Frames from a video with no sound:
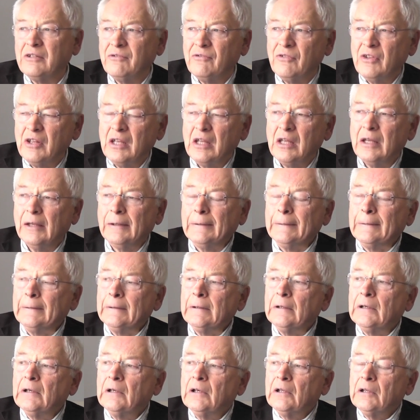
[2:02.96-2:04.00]
of the
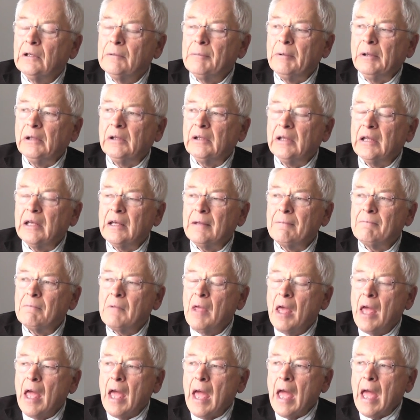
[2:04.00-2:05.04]
building.
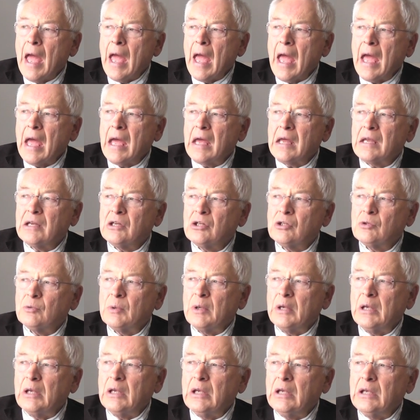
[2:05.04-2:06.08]
And
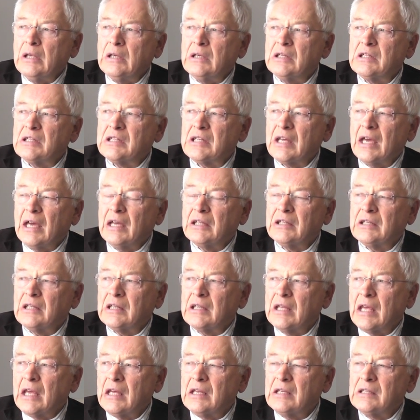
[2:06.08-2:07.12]
we decided
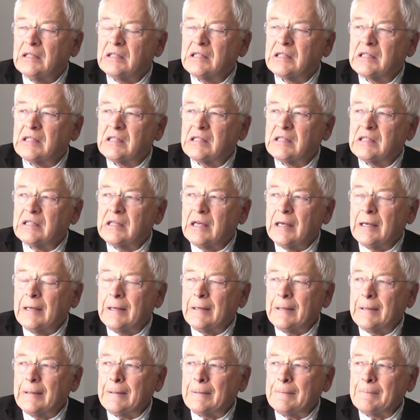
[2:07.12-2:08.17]
against
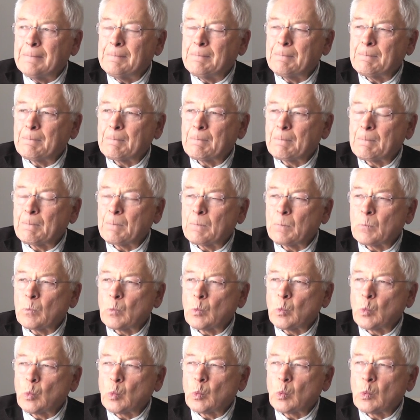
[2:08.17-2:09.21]
a
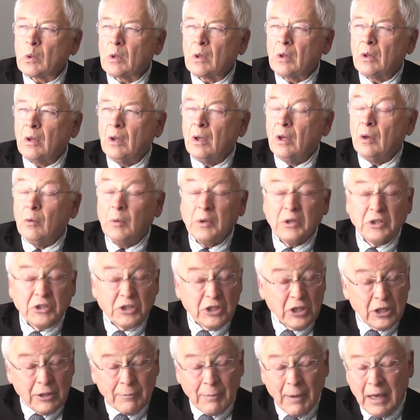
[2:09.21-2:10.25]
wind
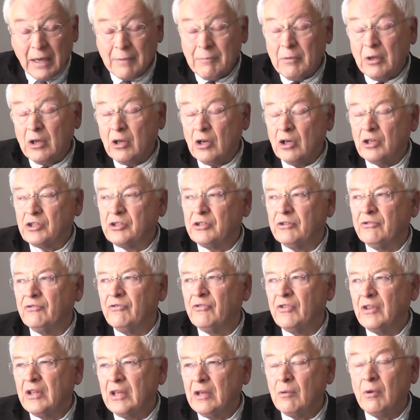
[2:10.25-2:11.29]
turbine because
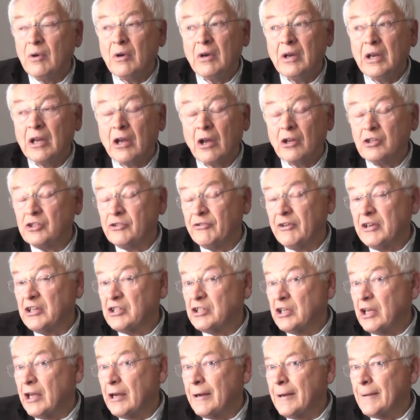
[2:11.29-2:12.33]
of we were in a
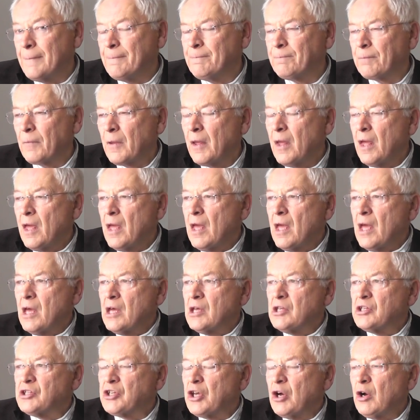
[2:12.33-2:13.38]
conservation area.
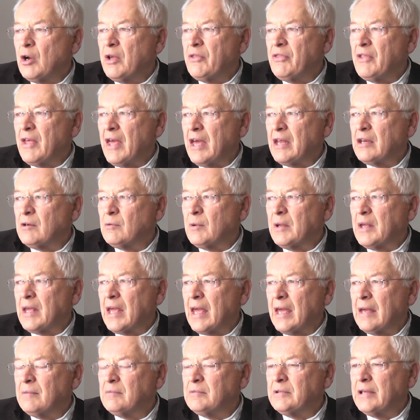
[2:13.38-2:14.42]
So in the end we
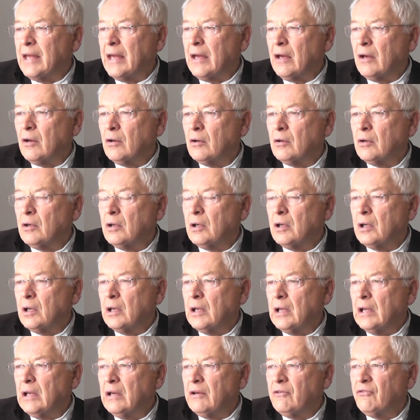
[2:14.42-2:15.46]
came down
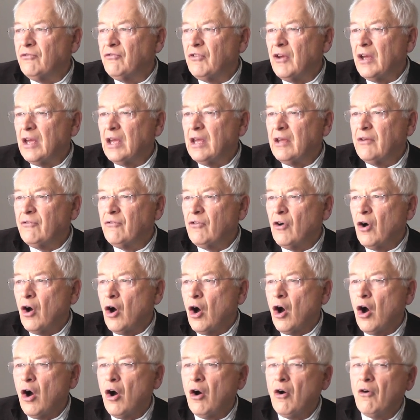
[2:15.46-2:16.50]
in favour
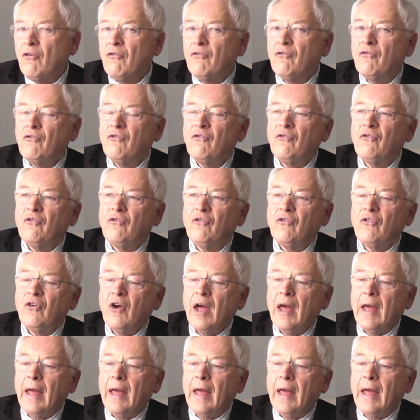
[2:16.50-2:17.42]
of